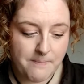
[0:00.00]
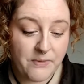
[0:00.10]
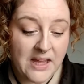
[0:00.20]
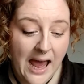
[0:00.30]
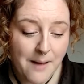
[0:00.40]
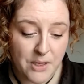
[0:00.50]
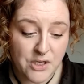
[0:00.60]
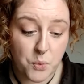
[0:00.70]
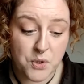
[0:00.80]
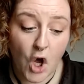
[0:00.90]
The abbot
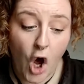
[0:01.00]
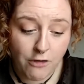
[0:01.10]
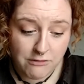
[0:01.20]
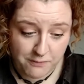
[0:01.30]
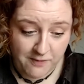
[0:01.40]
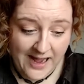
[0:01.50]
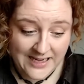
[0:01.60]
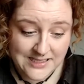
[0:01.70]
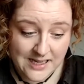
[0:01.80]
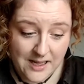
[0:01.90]
was
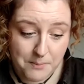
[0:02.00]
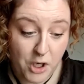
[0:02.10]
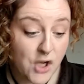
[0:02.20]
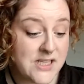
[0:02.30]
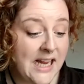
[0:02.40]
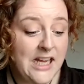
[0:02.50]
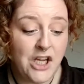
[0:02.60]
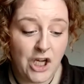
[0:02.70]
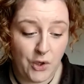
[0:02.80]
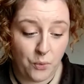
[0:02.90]
horrified because he
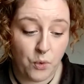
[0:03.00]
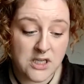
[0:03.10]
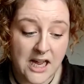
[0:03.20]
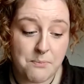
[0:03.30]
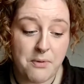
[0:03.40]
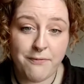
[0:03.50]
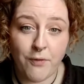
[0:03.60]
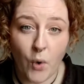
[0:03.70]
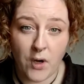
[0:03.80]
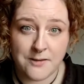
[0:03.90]
knew what had
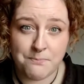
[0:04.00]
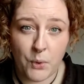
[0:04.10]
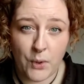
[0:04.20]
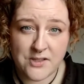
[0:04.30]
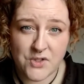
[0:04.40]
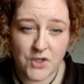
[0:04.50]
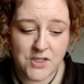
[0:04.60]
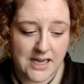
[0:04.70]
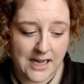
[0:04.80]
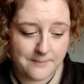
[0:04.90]
befallen poor
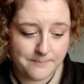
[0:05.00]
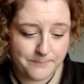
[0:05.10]
Sunday.